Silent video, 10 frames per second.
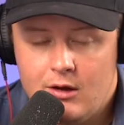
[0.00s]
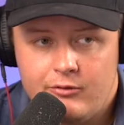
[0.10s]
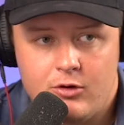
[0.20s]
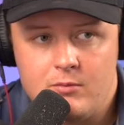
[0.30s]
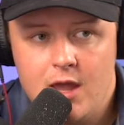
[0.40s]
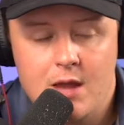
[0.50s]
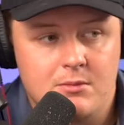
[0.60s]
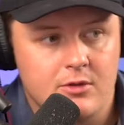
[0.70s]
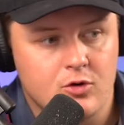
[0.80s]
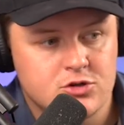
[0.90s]
For me,
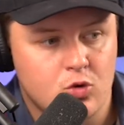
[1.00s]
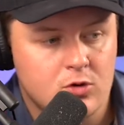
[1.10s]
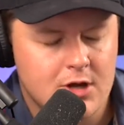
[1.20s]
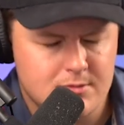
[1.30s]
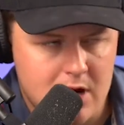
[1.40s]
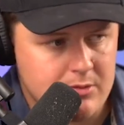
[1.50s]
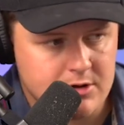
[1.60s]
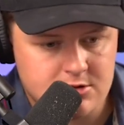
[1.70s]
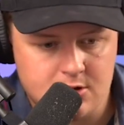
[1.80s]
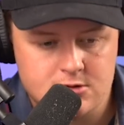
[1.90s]
and historically in my
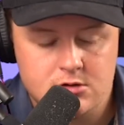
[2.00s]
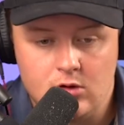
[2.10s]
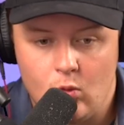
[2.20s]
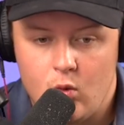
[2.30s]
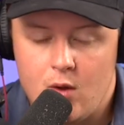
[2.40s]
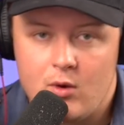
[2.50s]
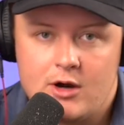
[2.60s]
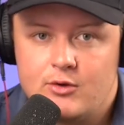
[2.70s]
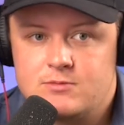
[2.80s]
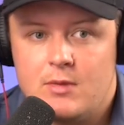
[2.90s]
business, we want to
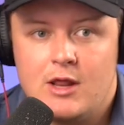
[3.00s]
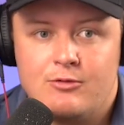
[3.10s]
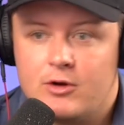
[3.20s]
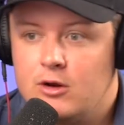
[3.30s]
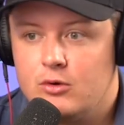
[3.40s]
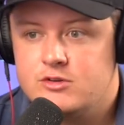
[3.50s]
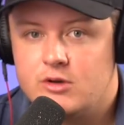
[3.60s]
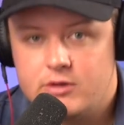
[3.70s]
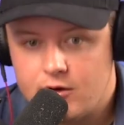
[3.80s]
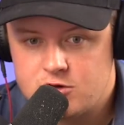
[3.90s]
do as many freaking
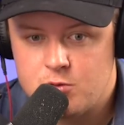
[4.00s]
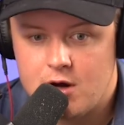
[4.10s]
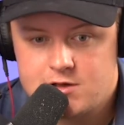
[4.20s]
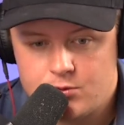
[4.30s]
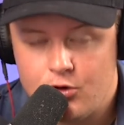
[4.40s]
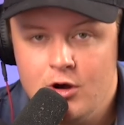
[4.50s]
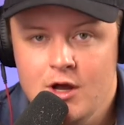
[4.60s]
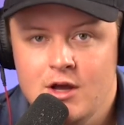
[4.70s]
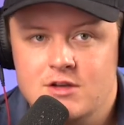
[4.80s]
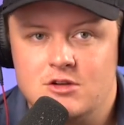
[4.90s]
wholesale deals as possible.
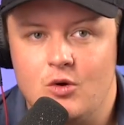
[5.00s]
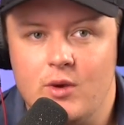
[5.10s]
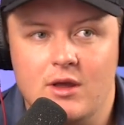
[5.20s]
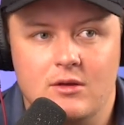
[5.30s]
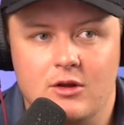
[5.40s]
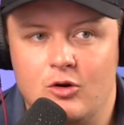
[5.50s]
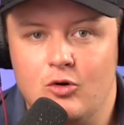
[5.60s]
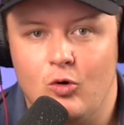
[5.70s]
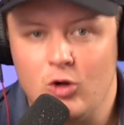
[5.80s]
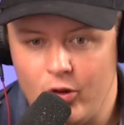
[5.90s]
So we,
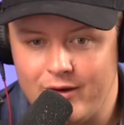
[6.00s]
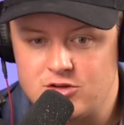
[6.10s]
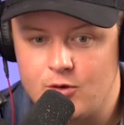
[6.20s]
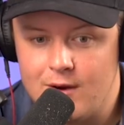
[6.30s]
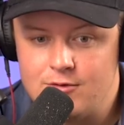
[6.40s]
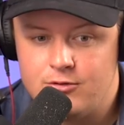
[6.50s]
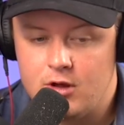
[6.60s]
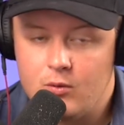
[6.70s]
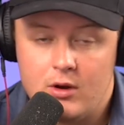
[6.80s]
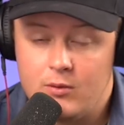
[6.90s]
cold calling was a great
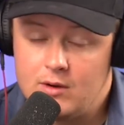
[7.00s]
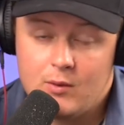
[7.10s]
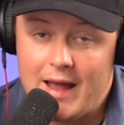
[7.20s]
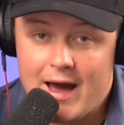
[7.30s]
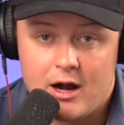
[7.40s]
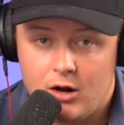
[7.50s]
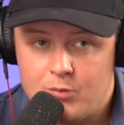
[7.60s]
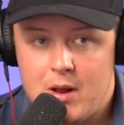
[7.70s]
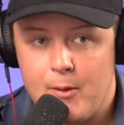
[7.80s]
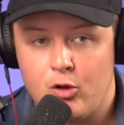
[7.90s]
fit. When we added on
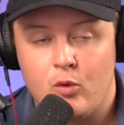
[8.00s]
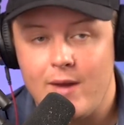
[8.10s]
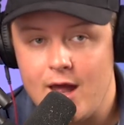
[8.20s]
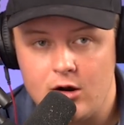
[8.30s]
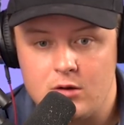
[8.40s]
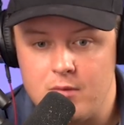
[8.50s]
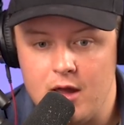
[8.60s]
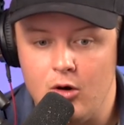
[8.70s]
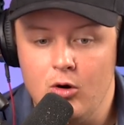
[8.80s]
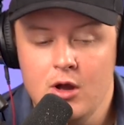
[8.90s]
pay-per-click, we added on
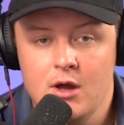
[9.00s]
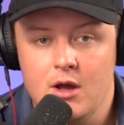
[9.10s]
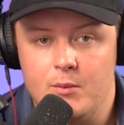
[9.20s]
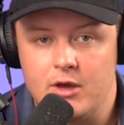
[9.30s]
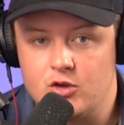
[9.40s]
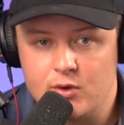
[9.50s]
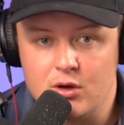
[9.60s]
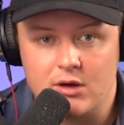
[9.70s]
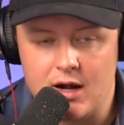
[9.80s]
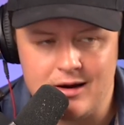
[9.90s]
mail because we
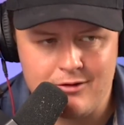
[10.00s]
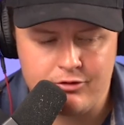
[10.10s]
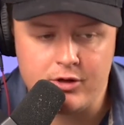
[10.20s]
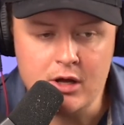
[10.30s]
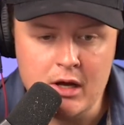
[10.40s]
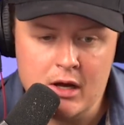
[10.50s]
couldn't get enough of it.